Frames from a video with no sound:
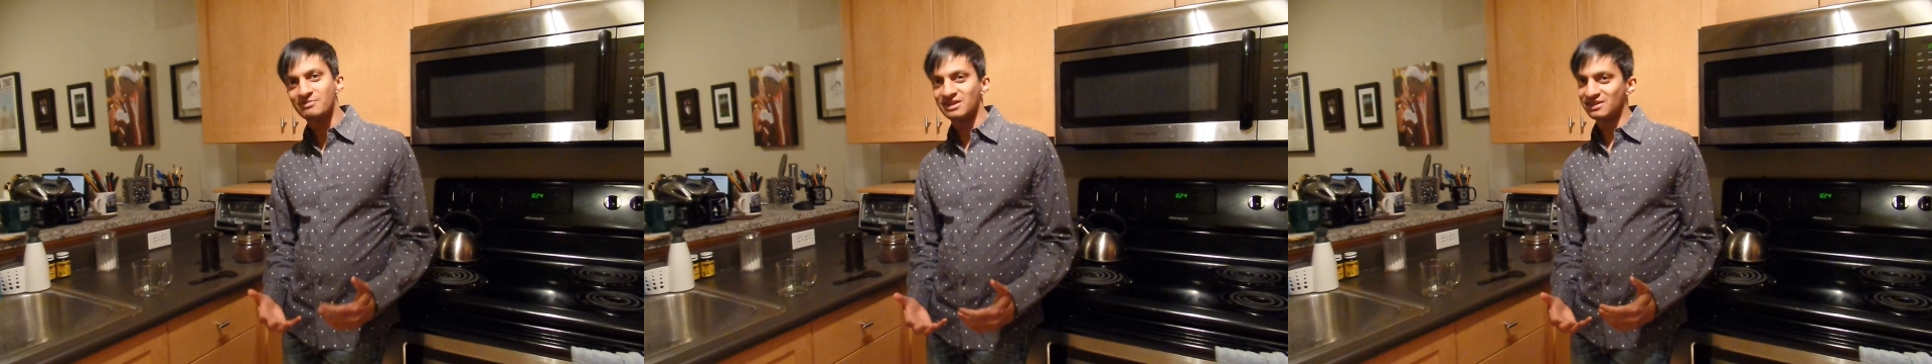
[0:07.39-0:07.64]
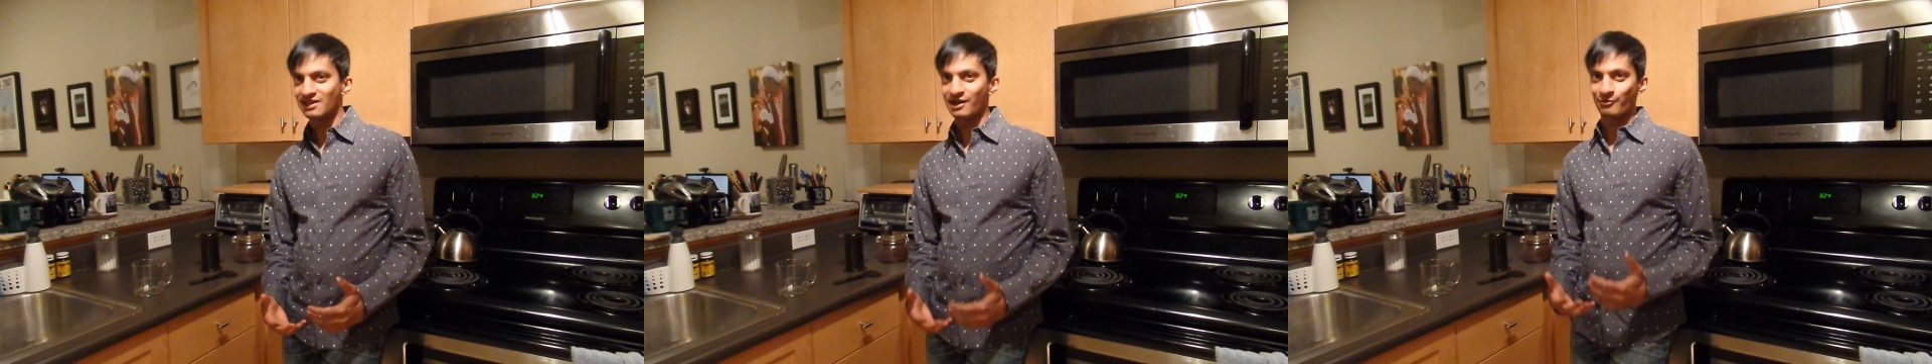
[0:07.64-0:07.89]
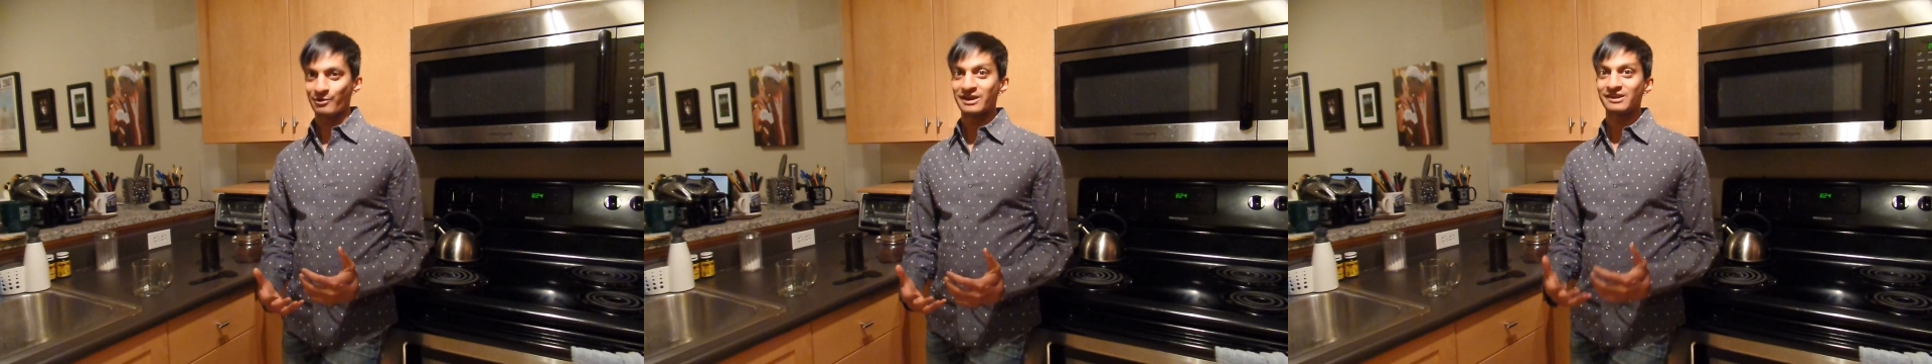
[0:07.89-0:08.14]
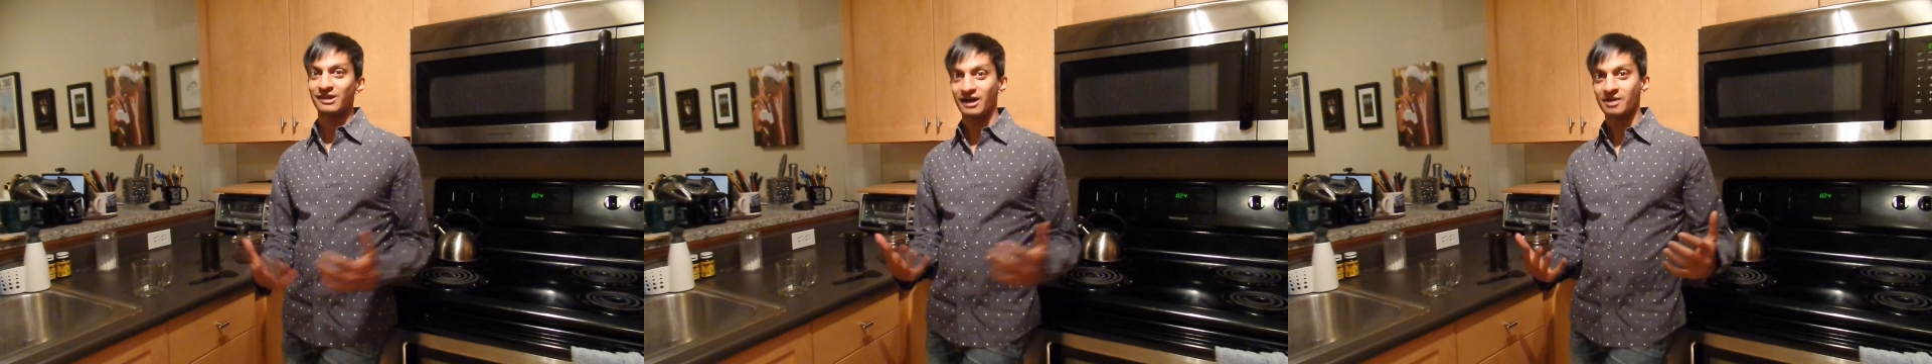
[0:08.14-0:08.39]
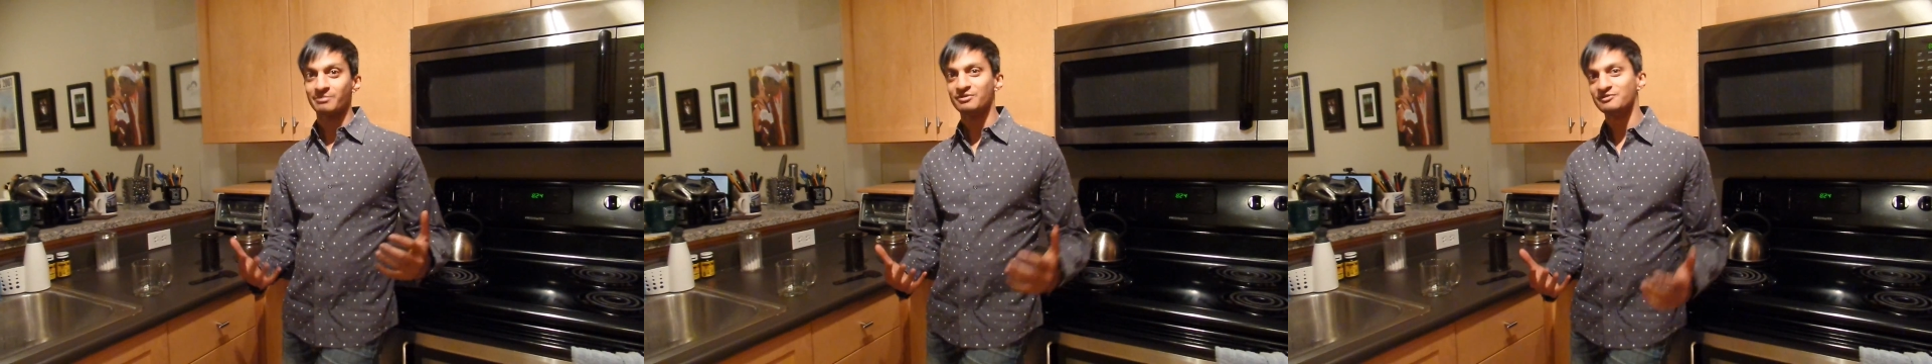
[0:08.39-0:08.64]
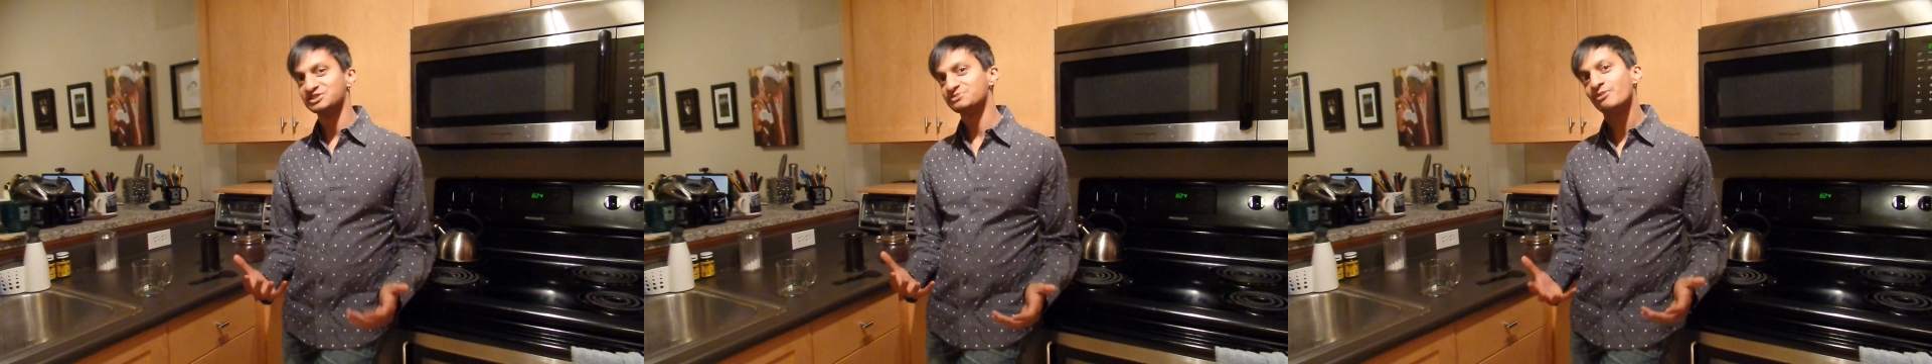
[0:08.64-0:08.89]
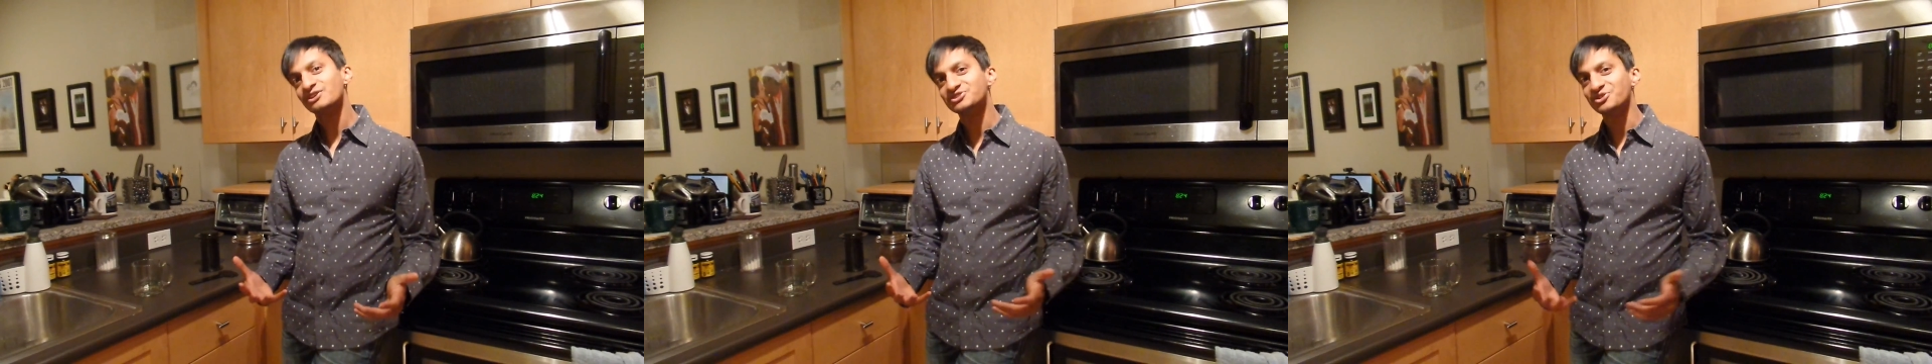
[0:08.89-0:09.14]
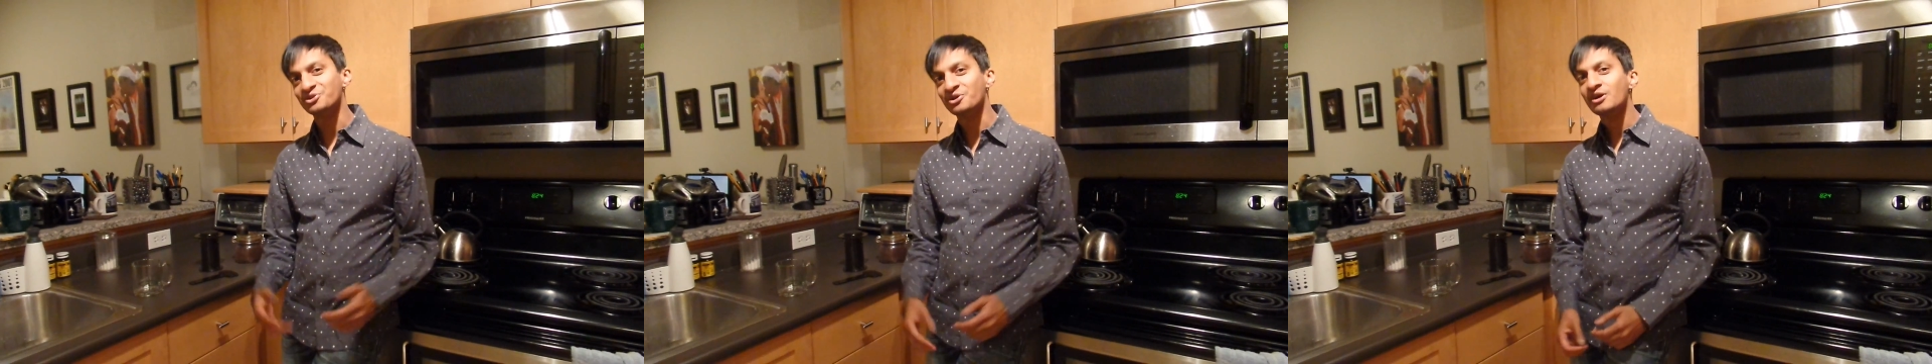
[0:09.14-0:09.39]
making a great cup of
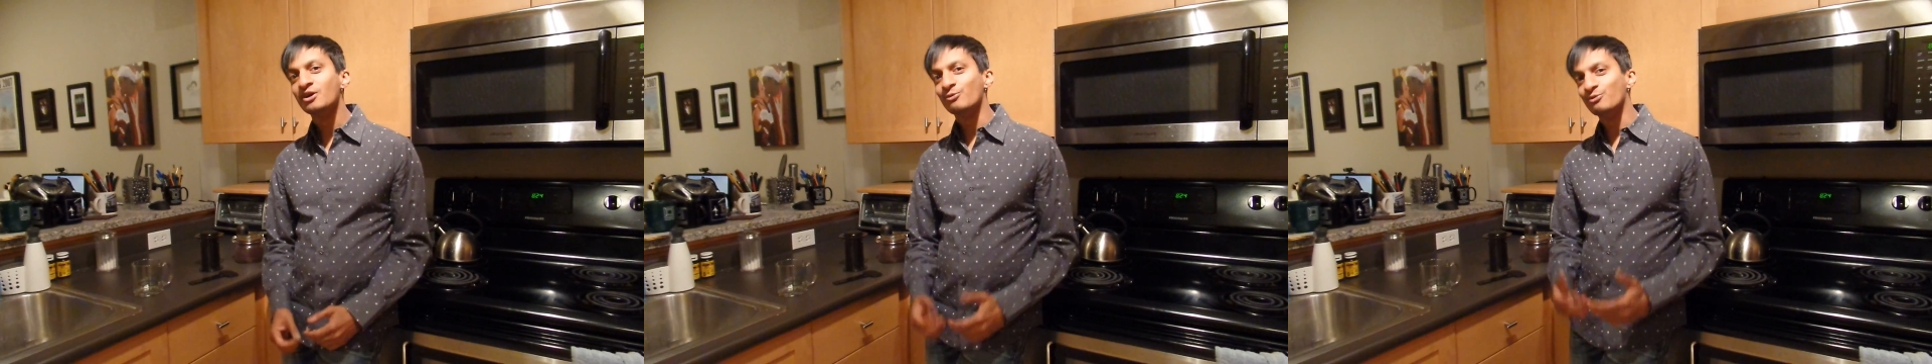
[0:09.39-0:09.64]
espresso